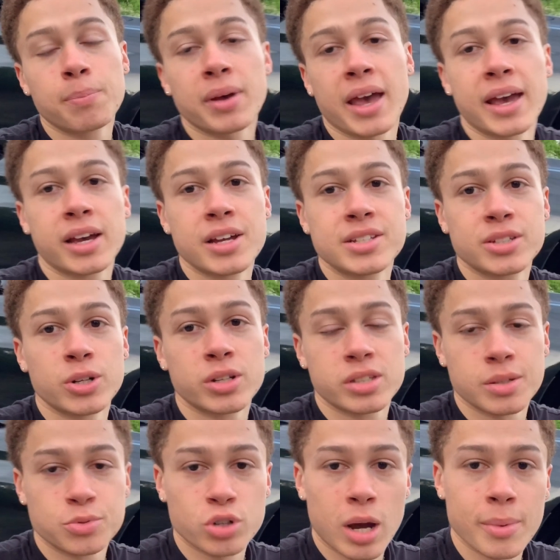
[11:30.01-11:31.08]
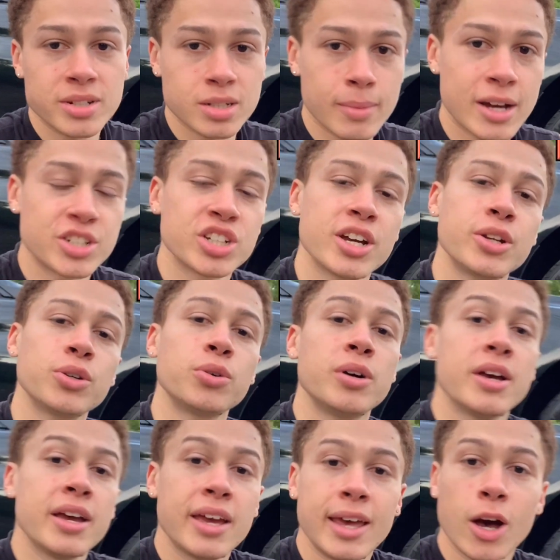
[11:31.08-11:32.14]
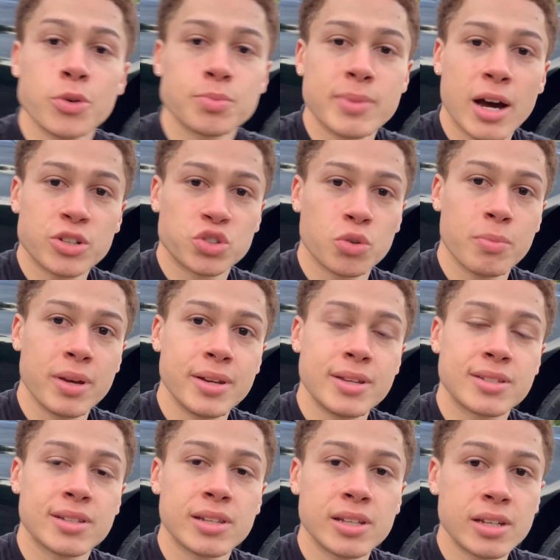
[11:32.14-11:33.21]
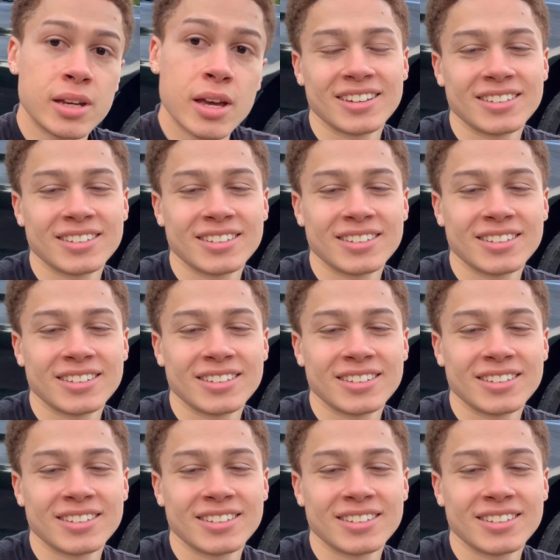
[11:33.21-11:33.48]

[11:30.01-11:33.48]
and consider subscribing to my channel. It helps me out tremendously.